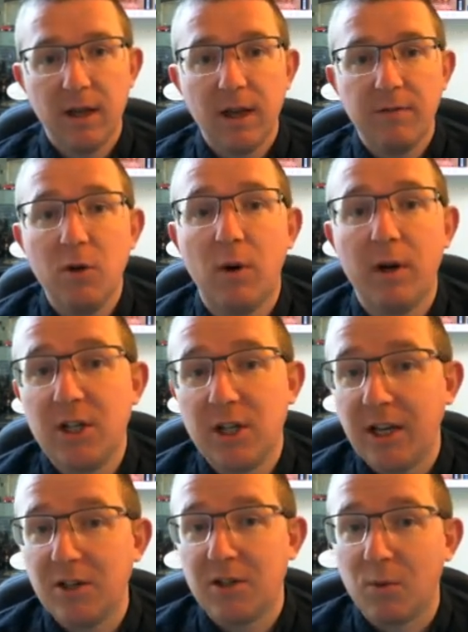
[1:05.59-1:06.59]
If you want to
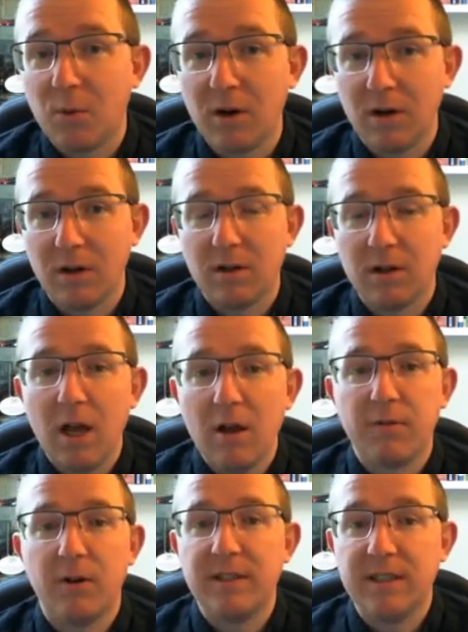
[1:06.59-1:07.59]
change the world,
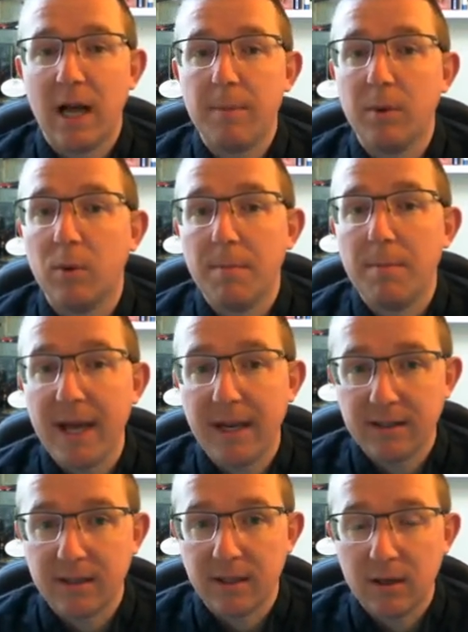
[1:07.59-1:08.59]
for example, with
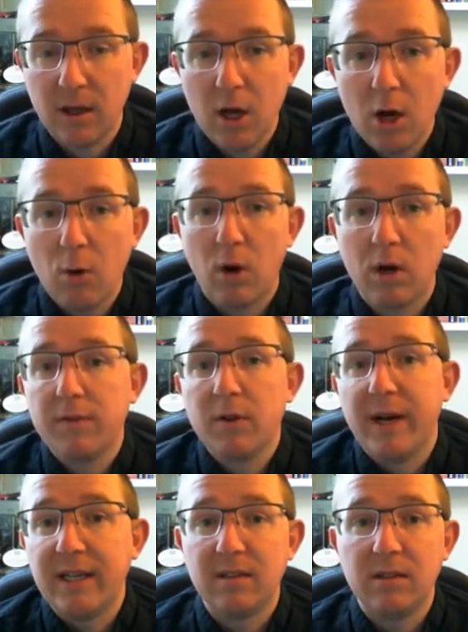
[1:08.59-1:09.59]
medicine, one of the
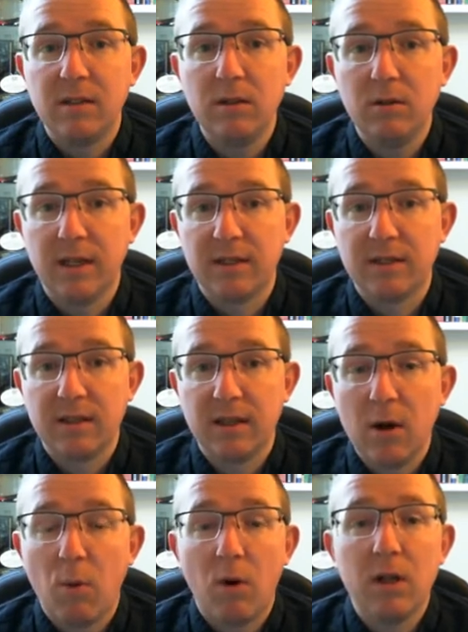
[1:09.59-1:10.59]
ways to do this,
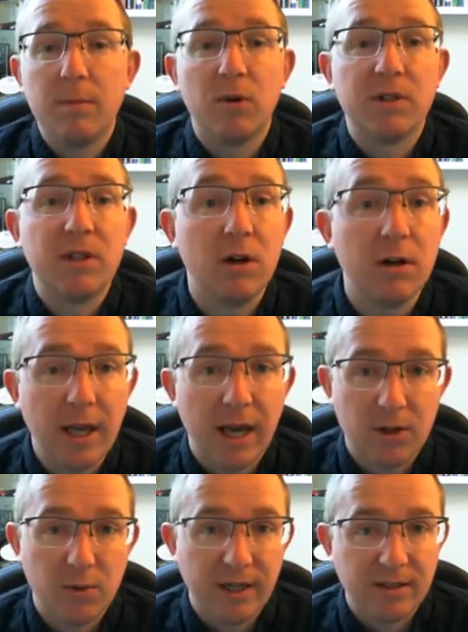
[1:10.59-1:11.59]
one of the most cutting
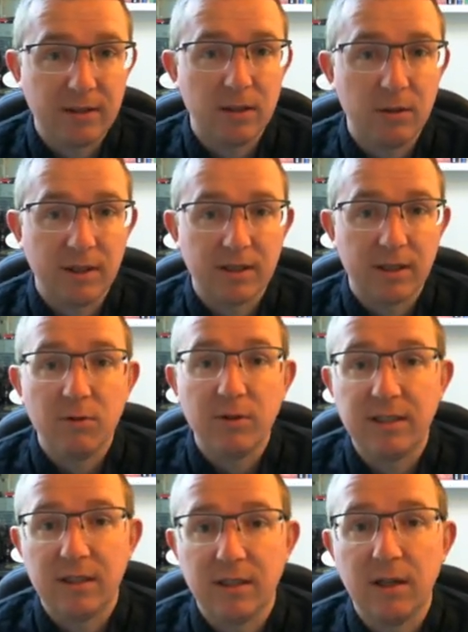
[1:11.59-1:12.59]
edge ways to do this in
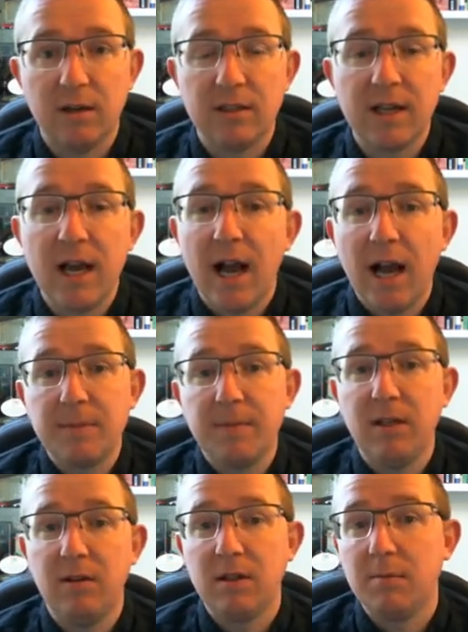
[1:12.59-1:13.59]
recent years, has
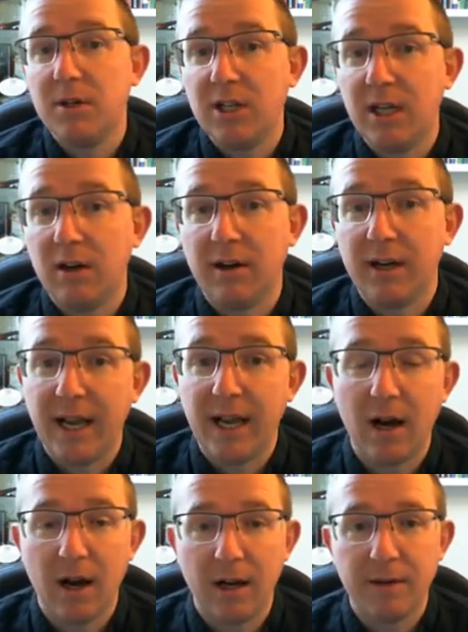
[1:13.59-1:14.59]
been using machine learning and
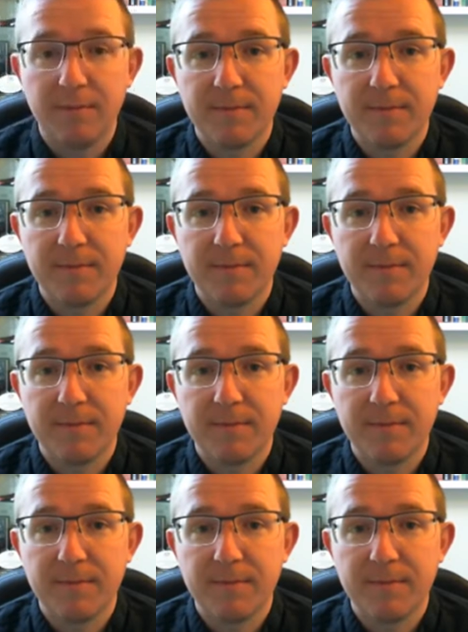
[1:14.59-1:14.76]
AI.